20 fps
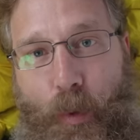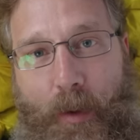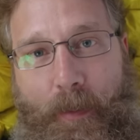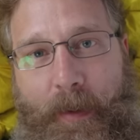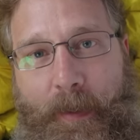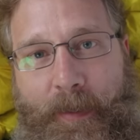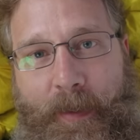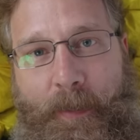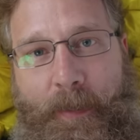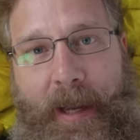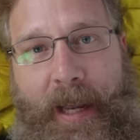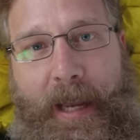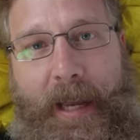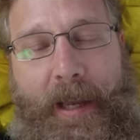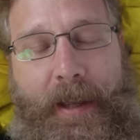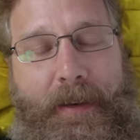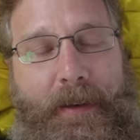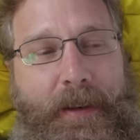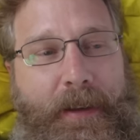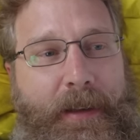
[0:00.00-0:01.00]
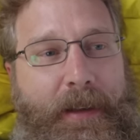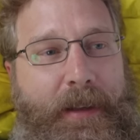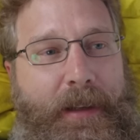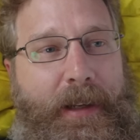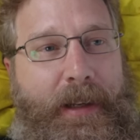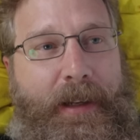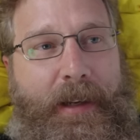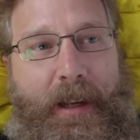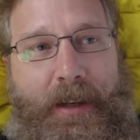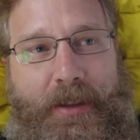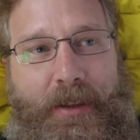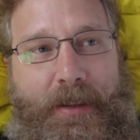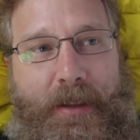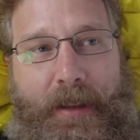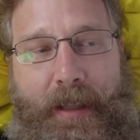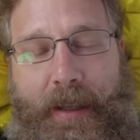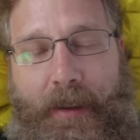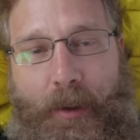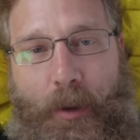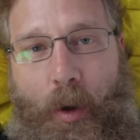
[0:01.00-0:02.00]
warm up the pad and not just
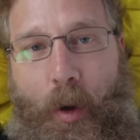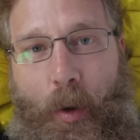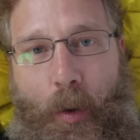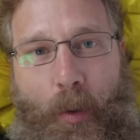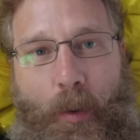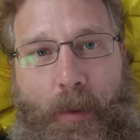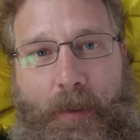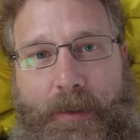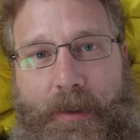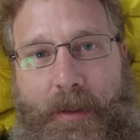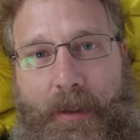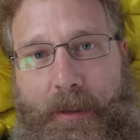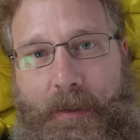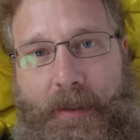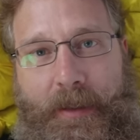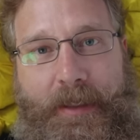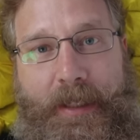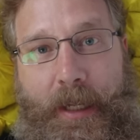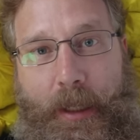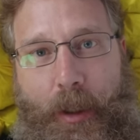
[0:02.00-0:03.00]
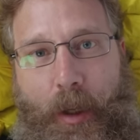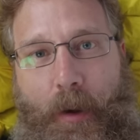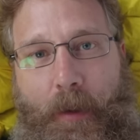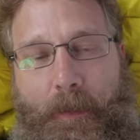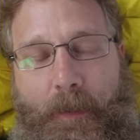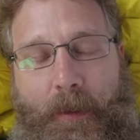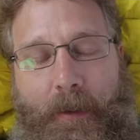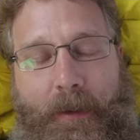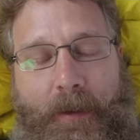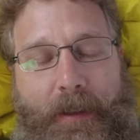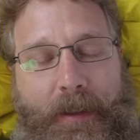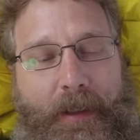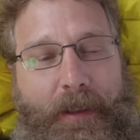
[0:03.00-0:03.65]
allow the cold to take over.